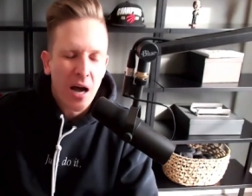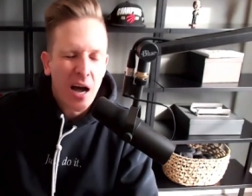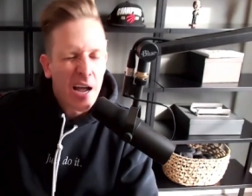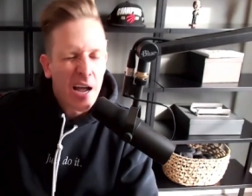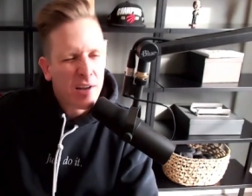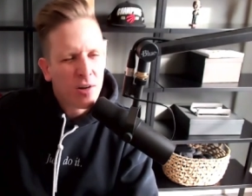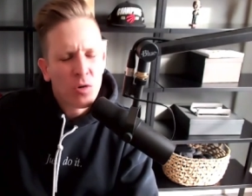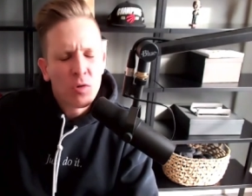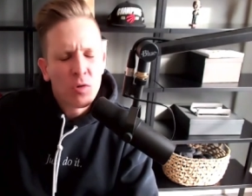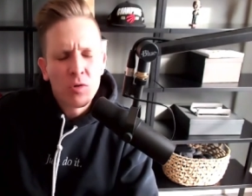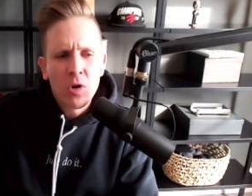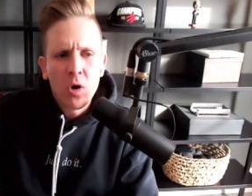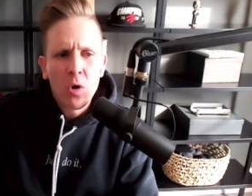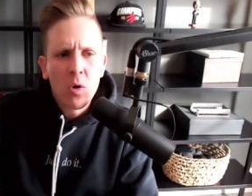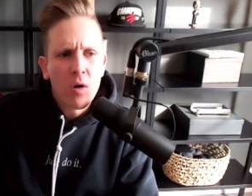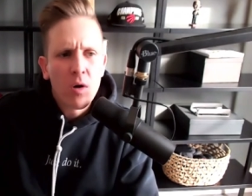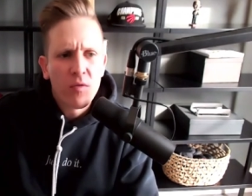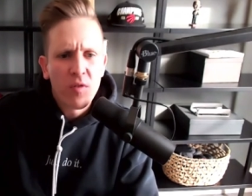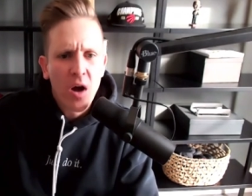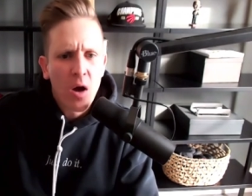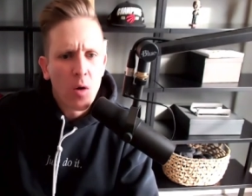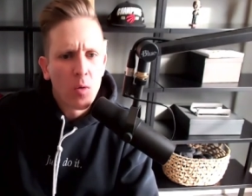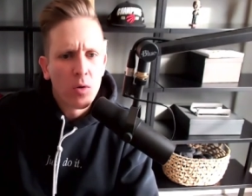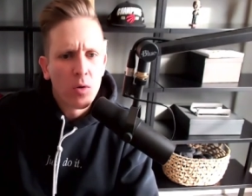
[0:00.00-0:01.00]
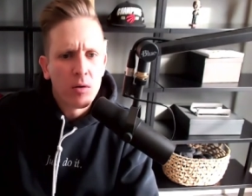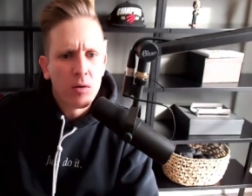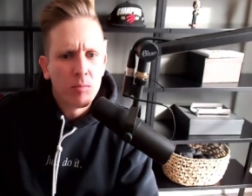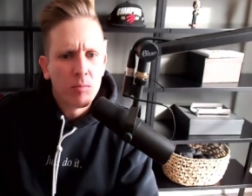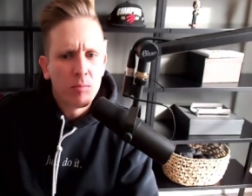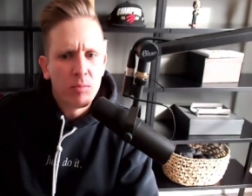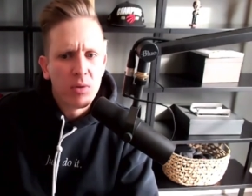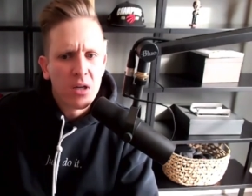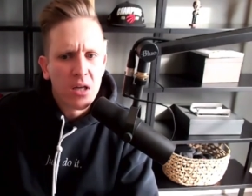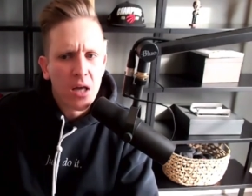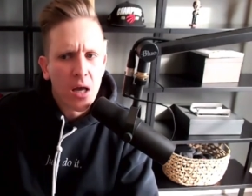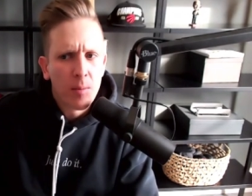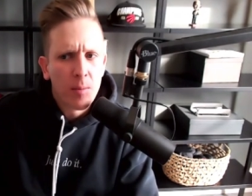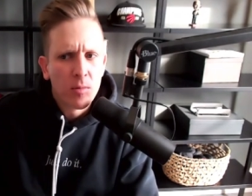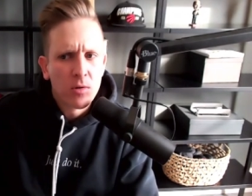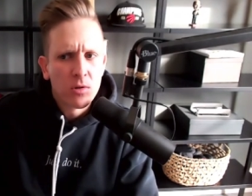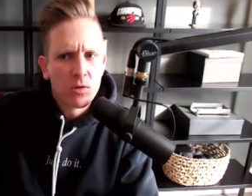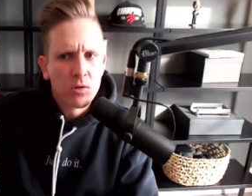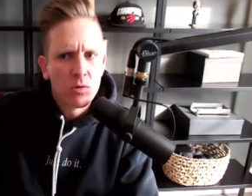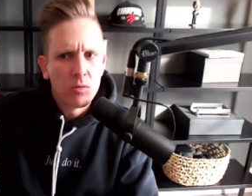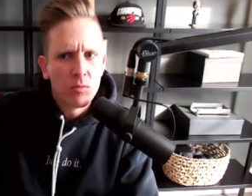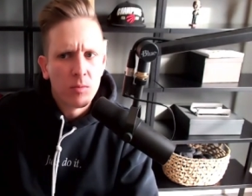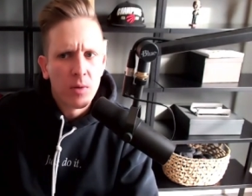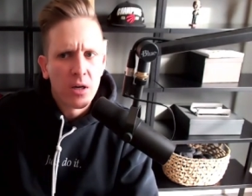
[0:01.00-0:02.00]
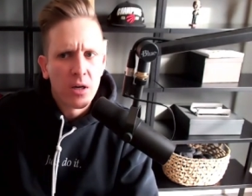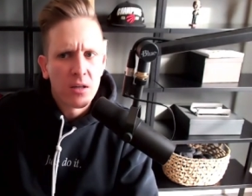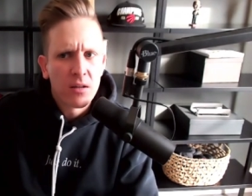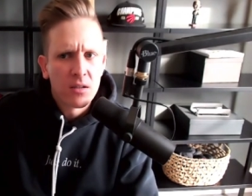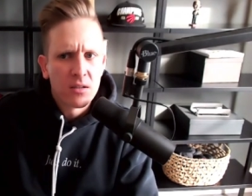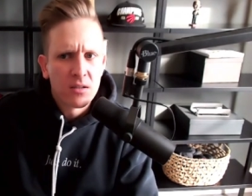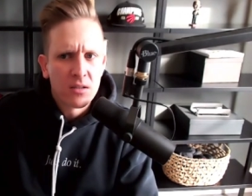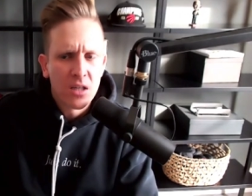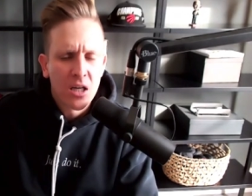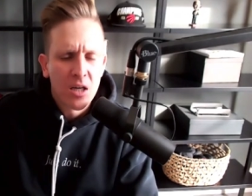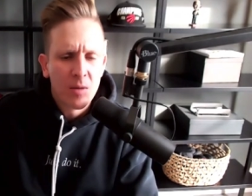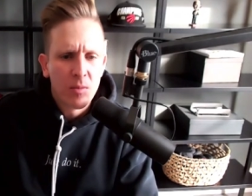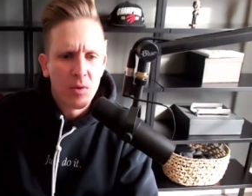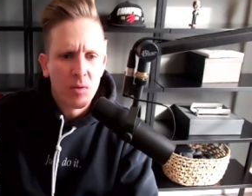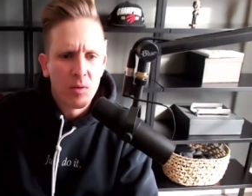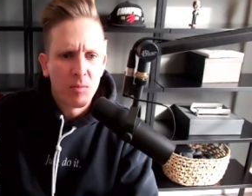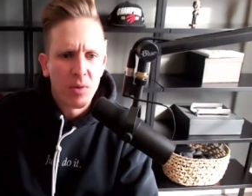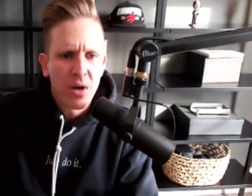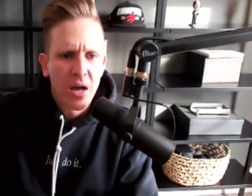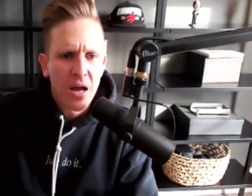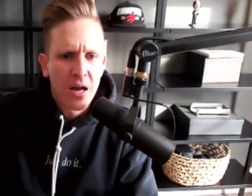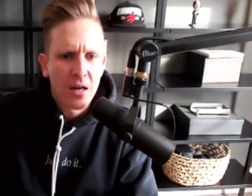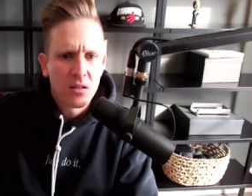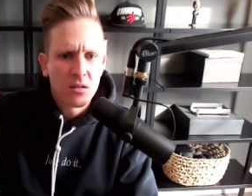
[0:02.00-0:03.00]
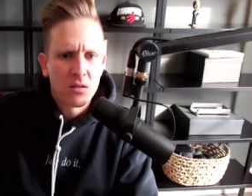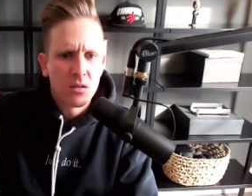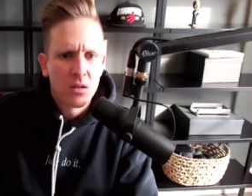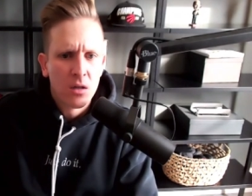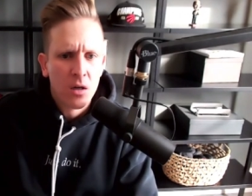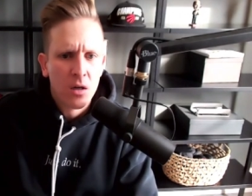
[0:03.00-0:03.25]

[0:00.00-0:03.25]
I don't know if I would be able to make the same impact